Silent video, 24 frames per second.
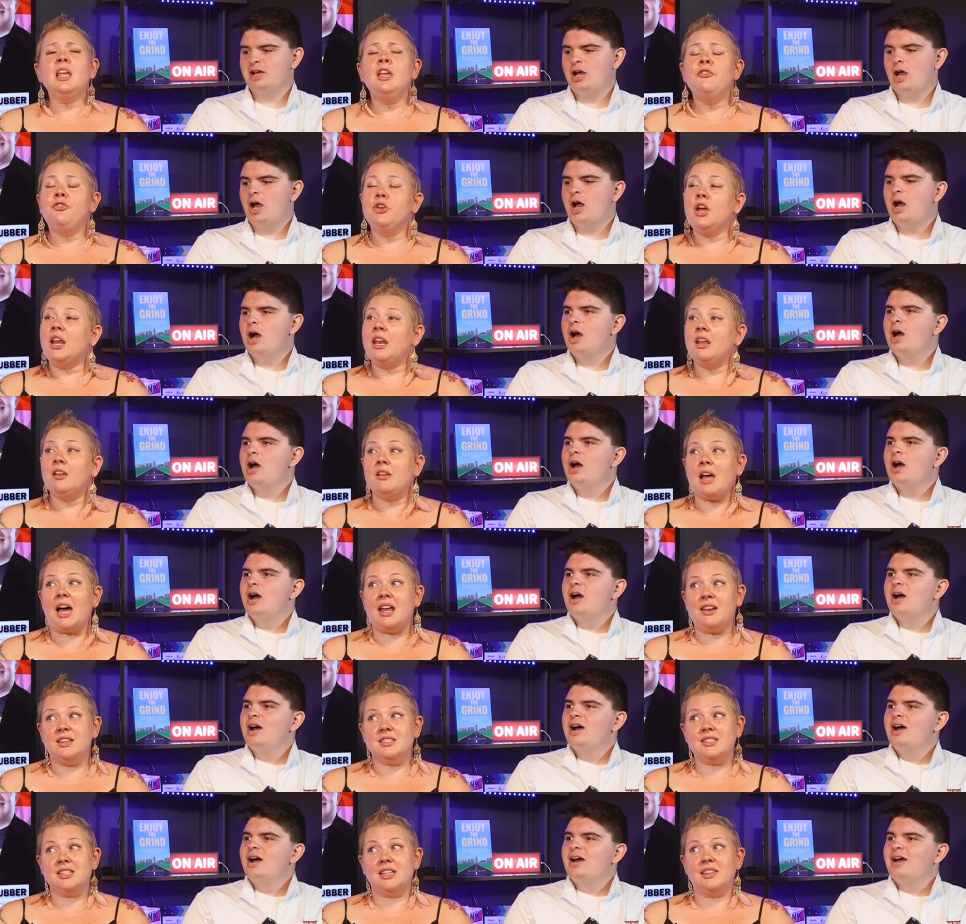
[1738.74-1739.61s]
Speaker 1: If you're, and it,
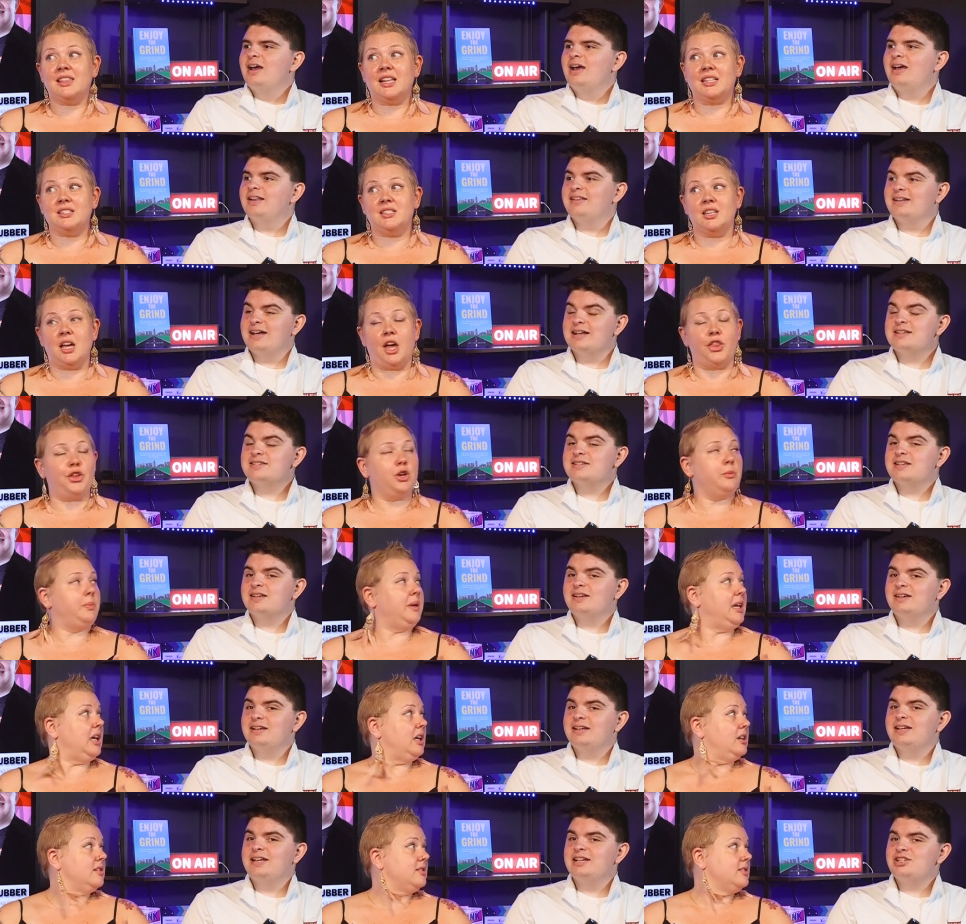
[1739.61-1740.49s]
honestly, that's and that's
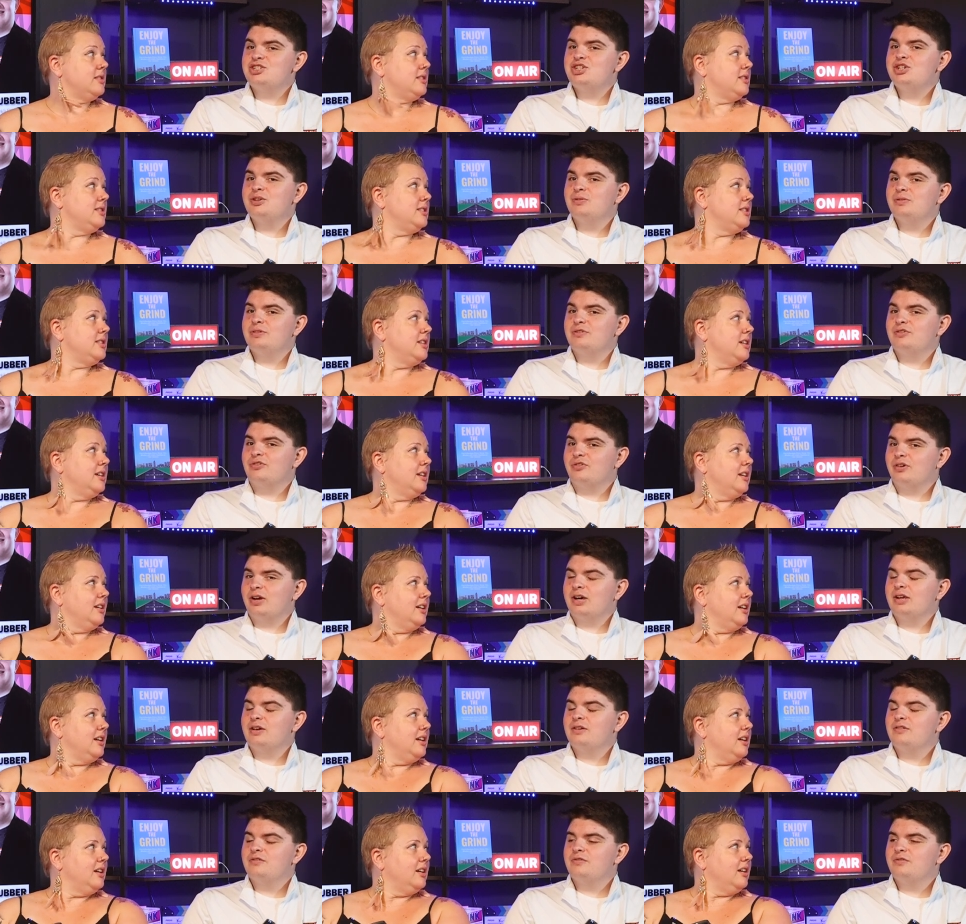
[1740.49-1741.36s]
gonna piece.
Speaker 2: get you in
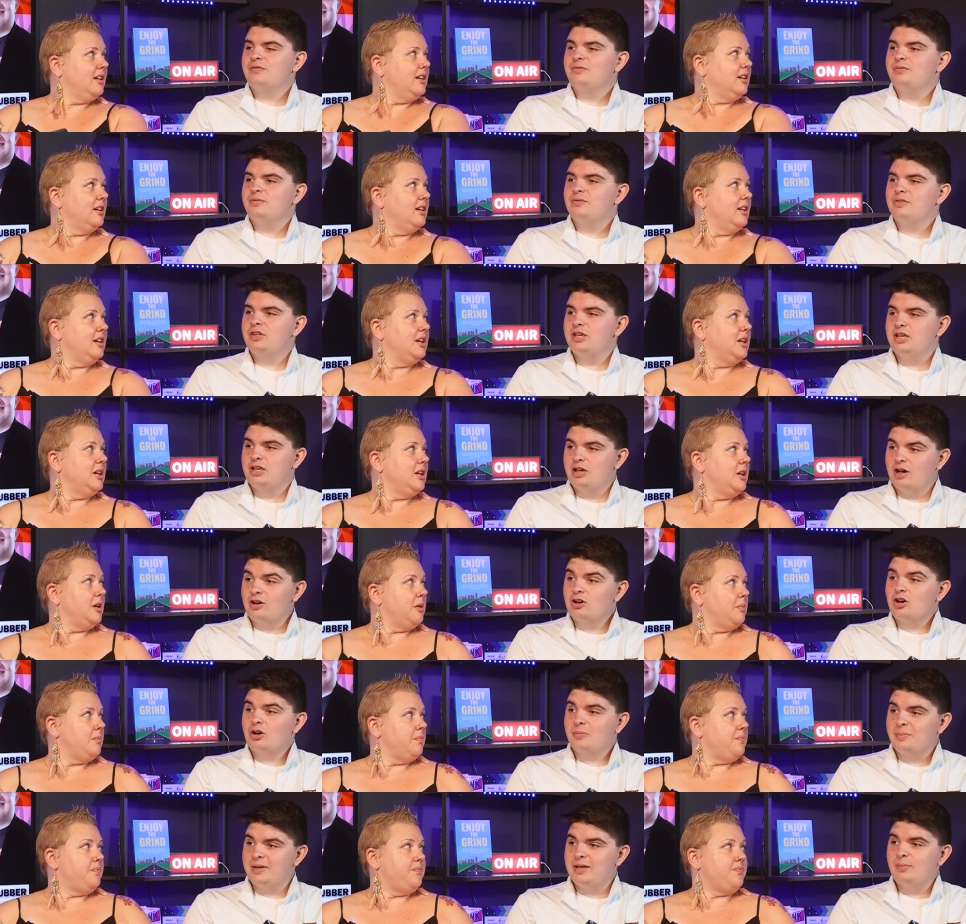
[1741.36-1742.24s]
front of the
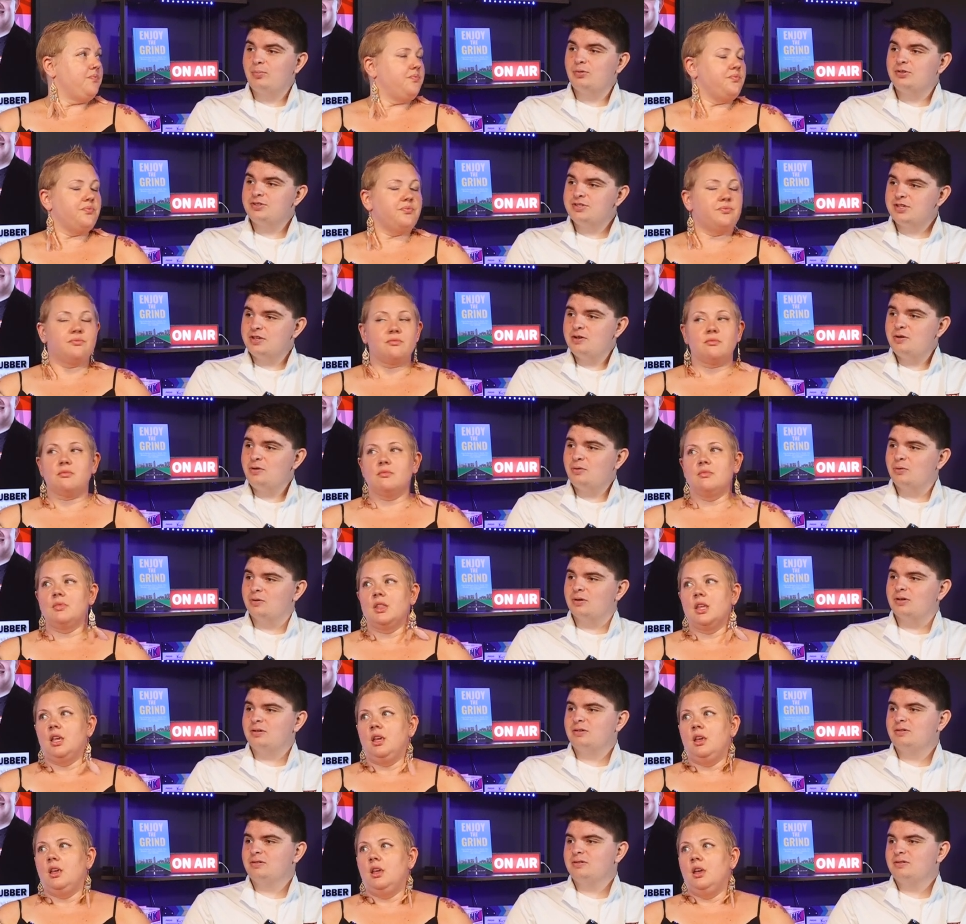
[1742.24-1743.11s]
younger people too,
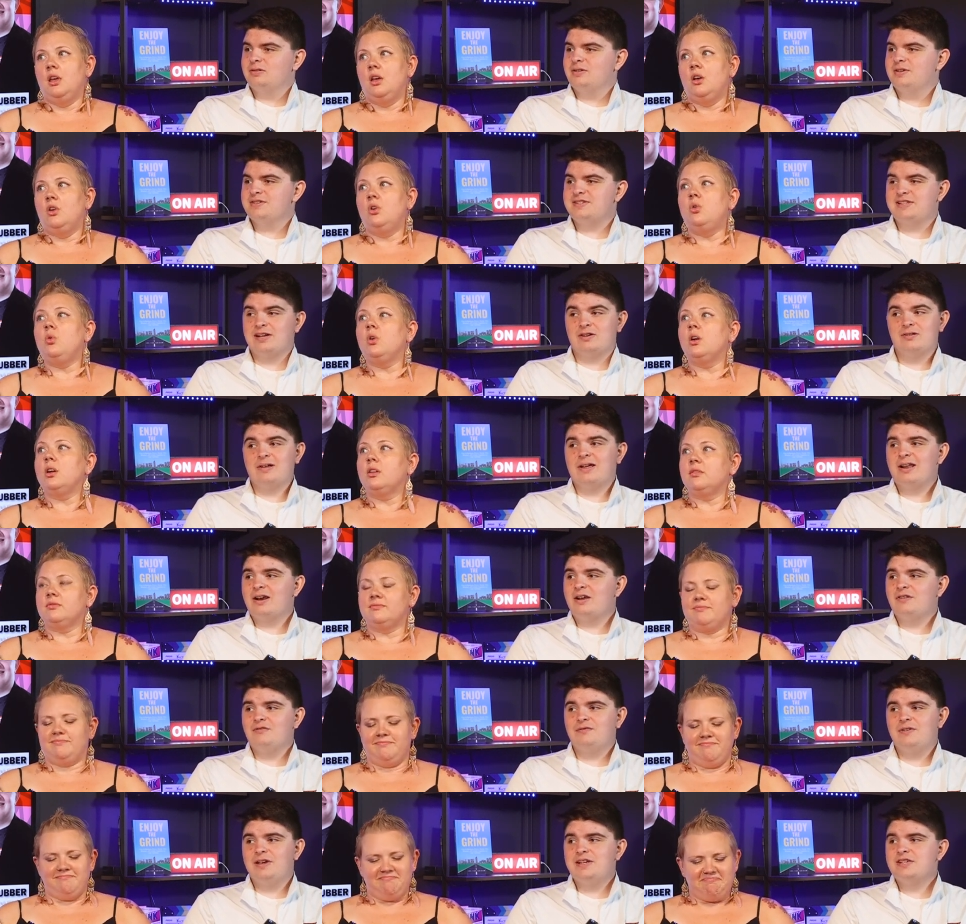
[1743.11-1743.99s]
because right. they're not
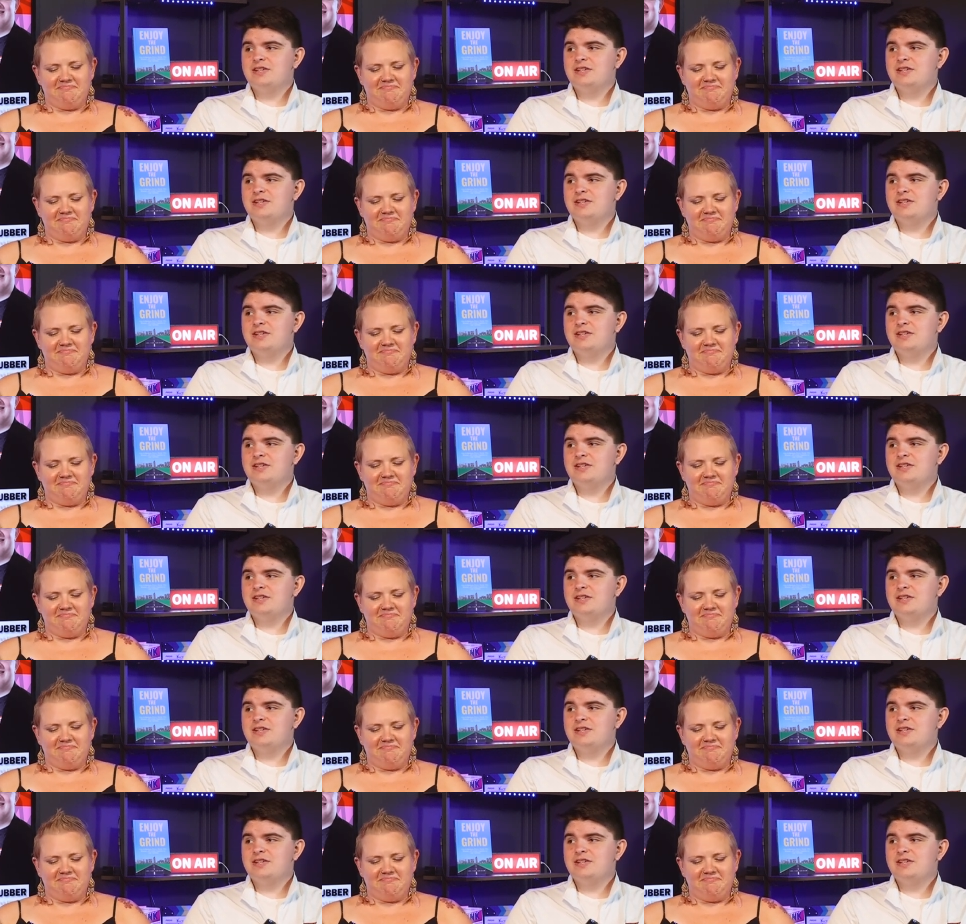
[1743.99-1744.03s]
on